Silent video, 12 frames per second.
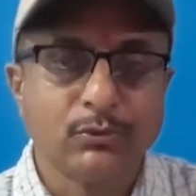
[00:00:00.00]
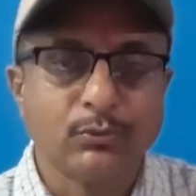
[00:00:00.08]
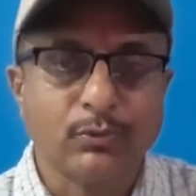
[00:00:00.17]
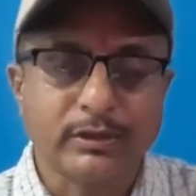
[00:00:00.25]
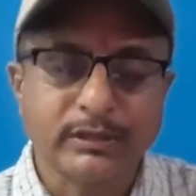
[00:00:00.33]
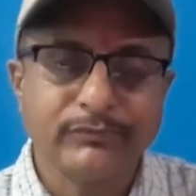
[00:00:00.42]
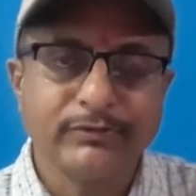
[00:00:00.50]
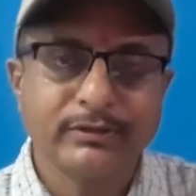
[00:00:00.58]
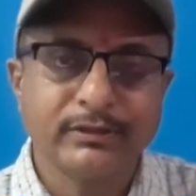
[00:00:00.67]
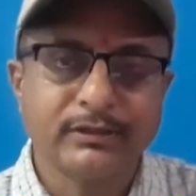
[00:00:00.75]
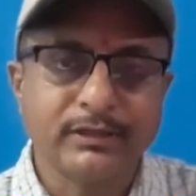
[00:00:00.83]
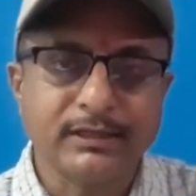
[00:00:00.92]
Whatever
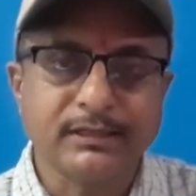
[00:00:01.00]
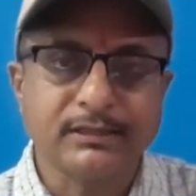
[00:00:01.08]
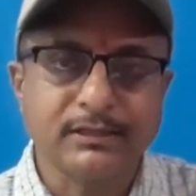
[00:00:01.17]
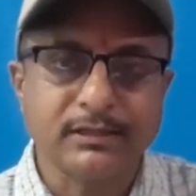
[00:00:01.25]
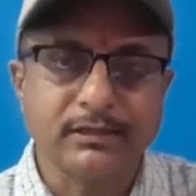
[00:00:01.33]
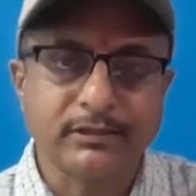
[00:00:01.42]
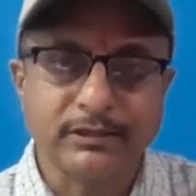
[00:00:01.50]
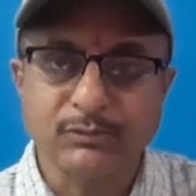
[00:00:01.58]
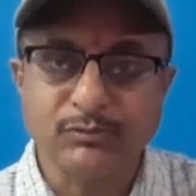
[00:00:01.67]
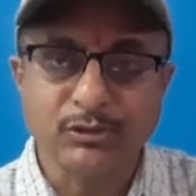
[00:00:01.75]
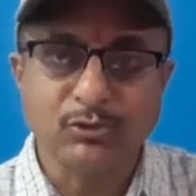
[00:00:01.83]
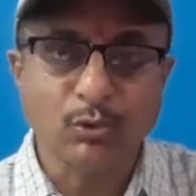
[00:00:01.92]
the things here, it is
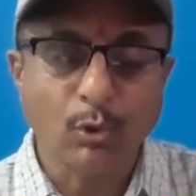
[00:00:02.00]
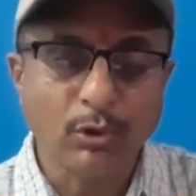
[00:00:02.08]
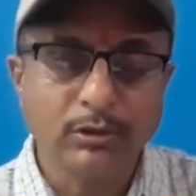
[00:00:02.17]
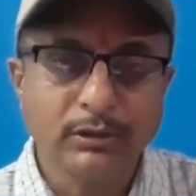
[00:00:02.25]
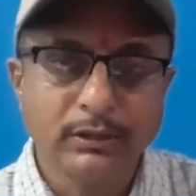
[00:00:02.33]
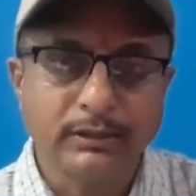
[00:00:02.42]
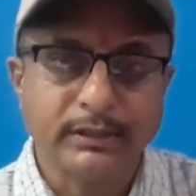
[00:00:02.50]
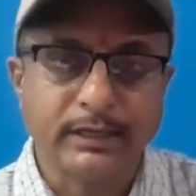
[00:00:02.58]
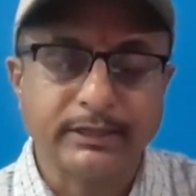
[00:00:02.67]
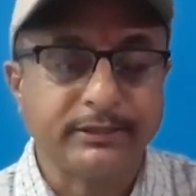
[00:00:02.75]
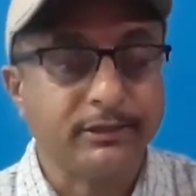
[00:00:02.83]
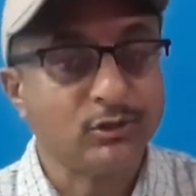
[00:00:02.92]
been told
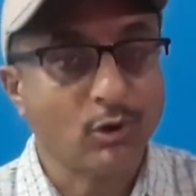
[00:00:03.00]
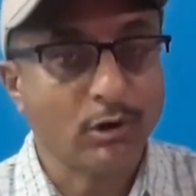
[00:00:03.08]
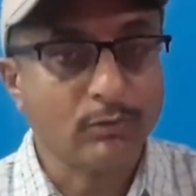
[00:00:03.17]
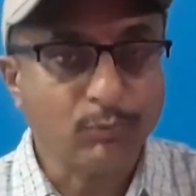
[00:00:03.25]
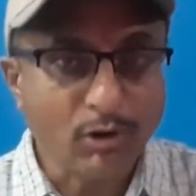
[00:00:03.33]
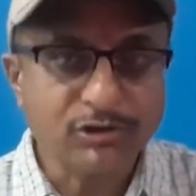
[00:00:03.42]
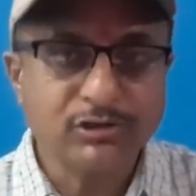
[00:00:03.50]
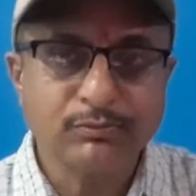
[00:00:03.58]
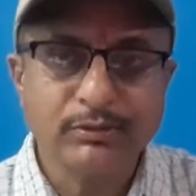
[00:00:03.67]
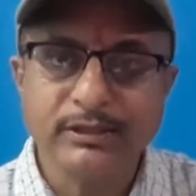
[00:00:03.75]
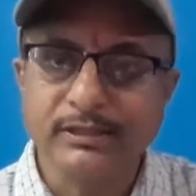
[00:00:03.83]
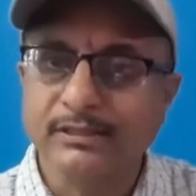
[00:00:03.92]
that it is all
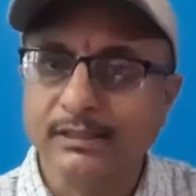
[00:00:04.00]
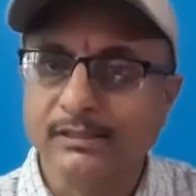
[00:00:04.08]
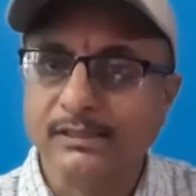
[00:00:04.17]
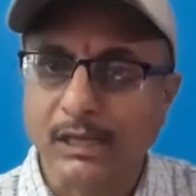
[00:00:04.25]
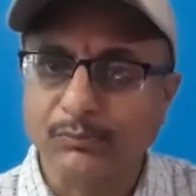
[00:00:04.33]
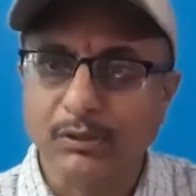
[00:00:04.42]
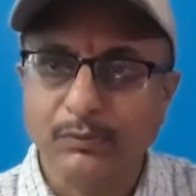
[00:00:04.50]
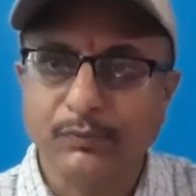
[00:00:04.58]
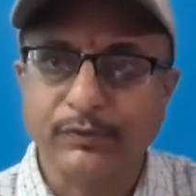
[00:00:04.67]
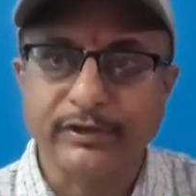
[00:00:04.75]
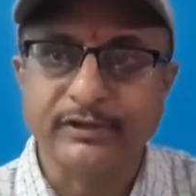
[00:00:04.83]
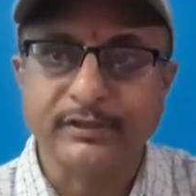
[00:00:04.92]
possible in such type of
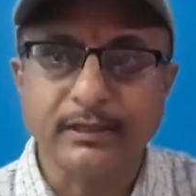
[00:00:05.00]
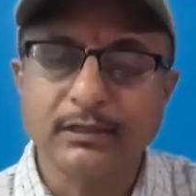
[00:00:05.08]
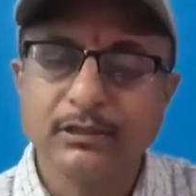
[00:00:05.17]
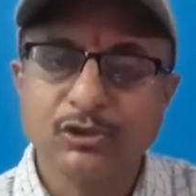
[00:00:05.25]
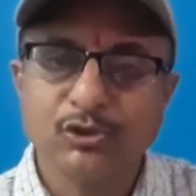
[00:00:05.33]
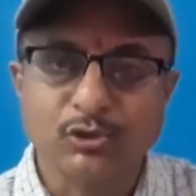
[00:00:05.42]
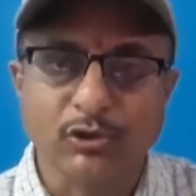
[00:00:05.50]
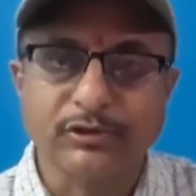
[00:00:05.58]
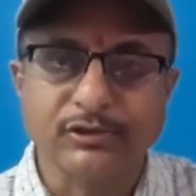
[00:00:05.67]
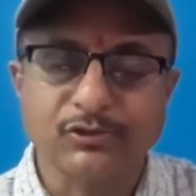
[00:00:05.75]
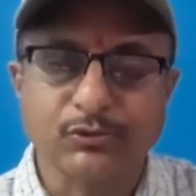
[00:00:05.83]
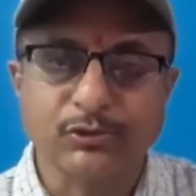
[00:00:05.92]
fairy tale
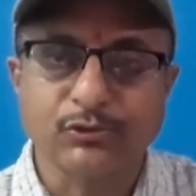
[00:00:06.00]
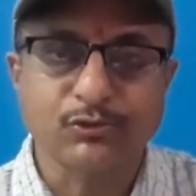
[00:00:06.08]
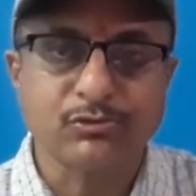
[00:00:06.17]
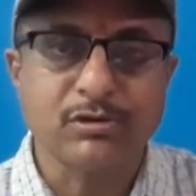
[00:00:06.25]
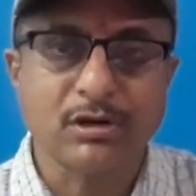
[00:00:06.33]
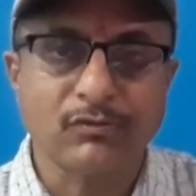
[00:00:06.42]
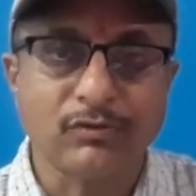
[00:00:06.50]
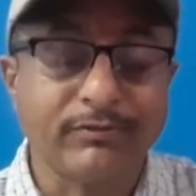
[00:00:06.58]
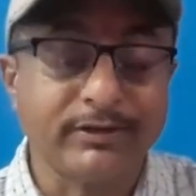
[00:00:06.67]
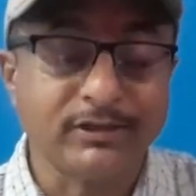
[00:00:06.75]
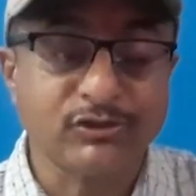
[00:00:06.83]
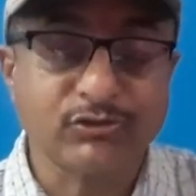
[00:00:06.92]
stories. So you should not feel
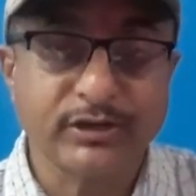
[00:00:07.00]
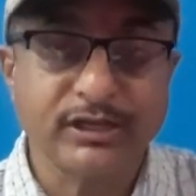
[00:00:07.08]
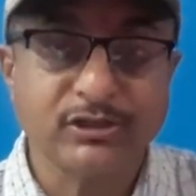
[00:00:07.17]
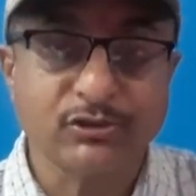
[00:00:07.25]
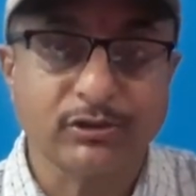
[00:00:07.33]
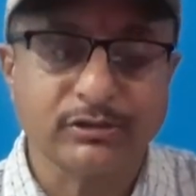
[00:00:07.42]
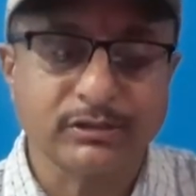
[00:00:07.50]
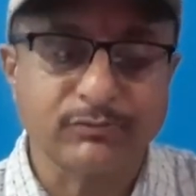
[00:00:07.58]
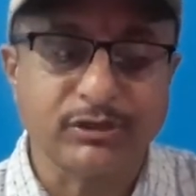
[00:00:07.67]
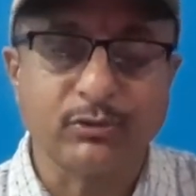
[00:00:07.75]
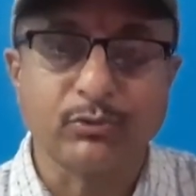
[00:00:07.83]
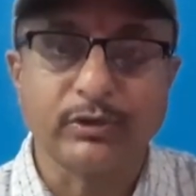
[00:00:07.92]
very strange or
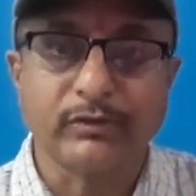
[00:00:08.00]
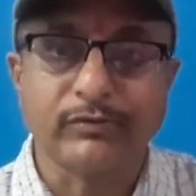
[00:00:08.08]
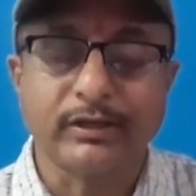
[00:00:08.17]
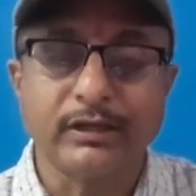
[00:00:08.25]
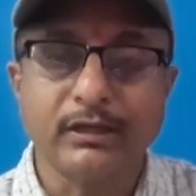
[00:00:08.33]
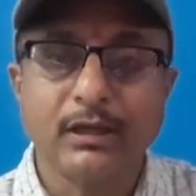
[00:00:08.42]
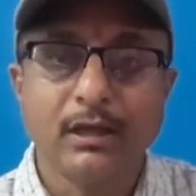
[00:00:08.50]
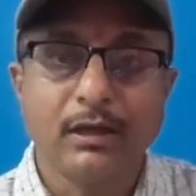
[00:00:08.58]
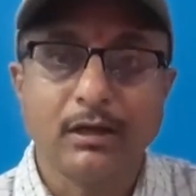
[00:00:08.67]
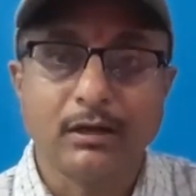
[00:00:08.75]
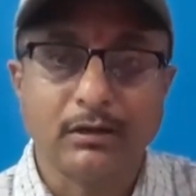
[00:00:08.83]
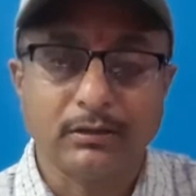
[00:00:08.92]
something going very
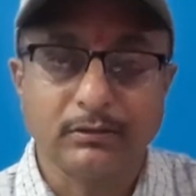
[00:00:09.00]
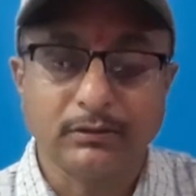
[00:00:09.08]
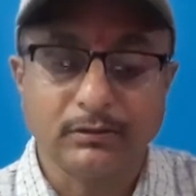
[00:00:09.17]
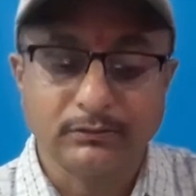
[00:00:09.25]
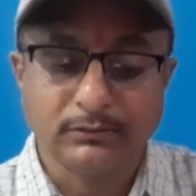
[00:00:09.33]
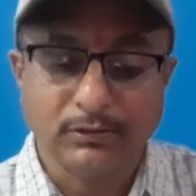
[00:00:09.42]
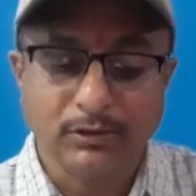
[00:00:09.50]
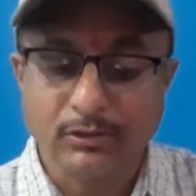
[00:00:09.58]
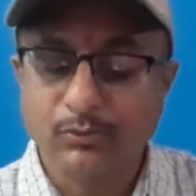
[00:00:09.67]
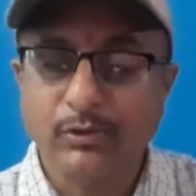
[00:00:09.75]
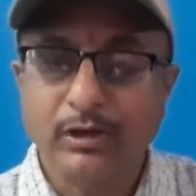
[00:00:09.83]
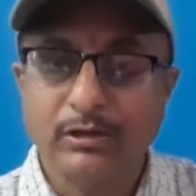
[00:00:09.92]

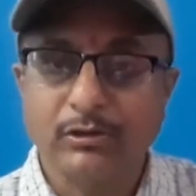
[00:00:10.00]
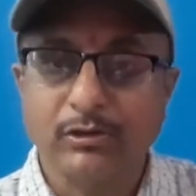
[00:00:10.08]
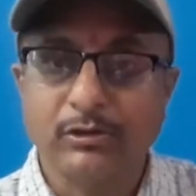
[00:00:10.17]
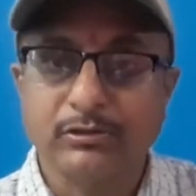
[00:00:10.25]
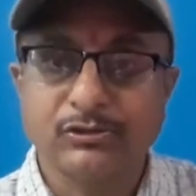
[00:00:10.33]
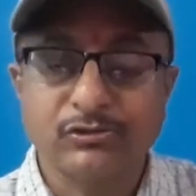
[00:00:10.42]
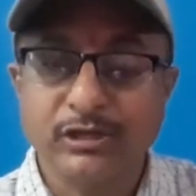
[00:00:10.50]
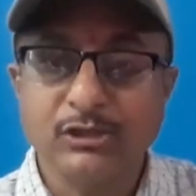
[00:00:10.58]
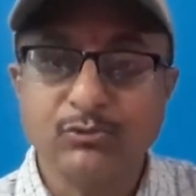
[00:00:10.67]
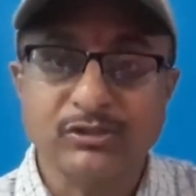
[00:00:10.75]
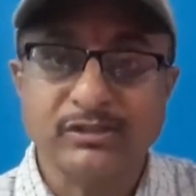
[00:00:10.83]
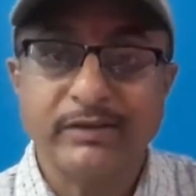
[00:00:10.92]
awkward or
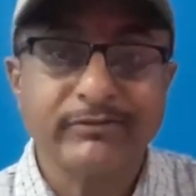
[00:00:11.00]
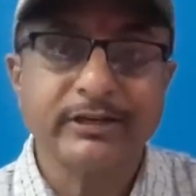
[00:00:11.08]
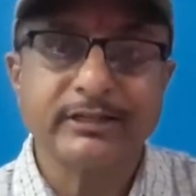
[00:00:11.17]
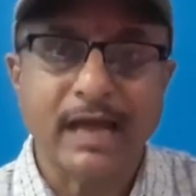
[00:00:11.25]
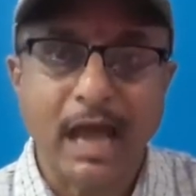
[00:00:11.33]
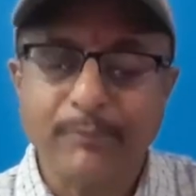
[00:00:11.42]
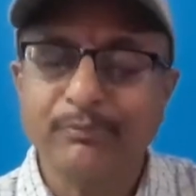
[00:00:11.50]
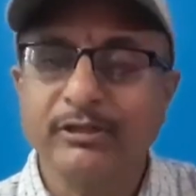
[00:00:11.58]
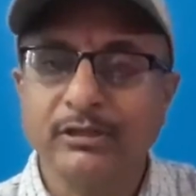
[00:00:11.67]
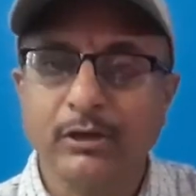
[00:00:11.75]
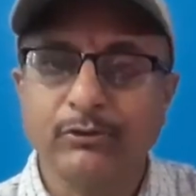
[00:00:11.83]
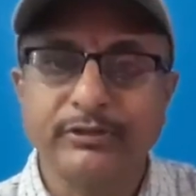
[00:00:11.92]
strange, which never it happen
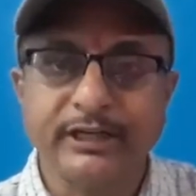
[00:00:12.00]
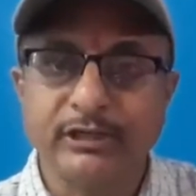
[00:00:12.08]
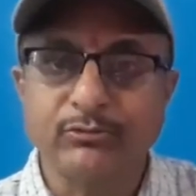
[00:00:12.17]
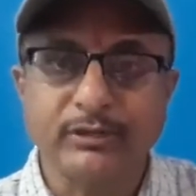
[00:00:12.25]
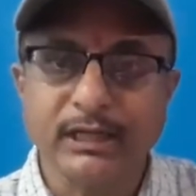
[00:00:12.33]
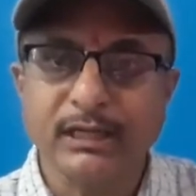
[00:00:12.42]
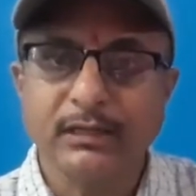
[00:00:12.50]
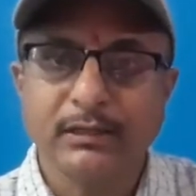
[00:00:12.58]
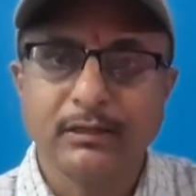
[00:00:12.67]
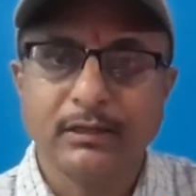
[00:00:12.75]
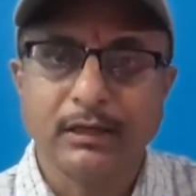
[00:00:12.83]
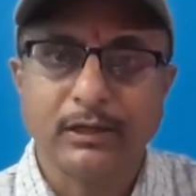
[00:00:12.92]
in our day to day,
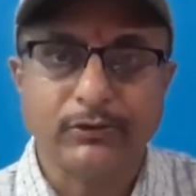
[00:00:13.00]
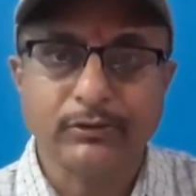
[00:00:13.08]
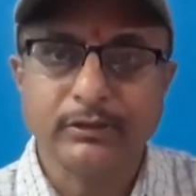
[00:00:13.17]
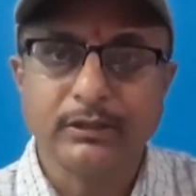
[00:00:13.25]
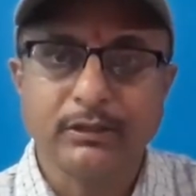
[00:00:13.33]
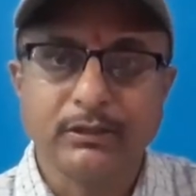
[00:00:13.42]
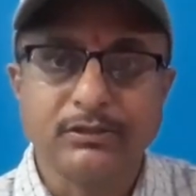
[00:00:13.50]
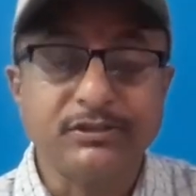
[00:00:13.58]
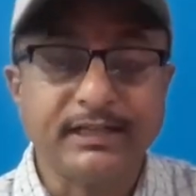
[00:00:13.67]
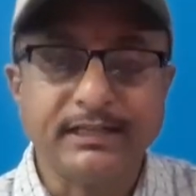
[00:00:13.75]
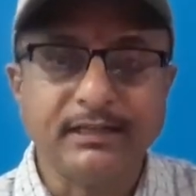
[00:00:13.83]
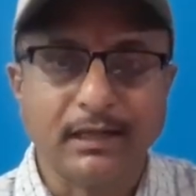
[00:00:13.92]
our
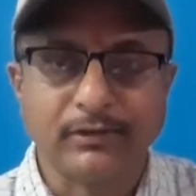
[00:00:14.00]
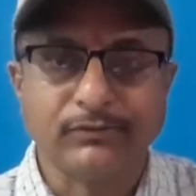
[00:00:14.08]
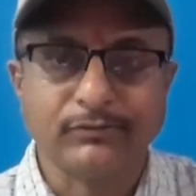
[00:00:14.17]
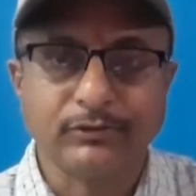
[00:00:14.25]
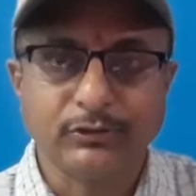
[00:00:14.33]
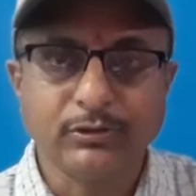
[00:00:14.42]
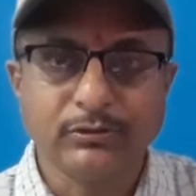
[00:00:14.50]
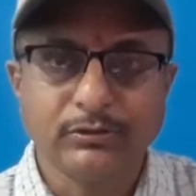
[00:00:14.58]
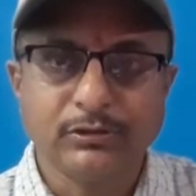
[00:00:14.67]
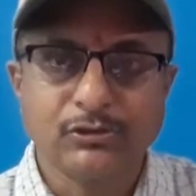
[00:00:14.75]
daily life, you know.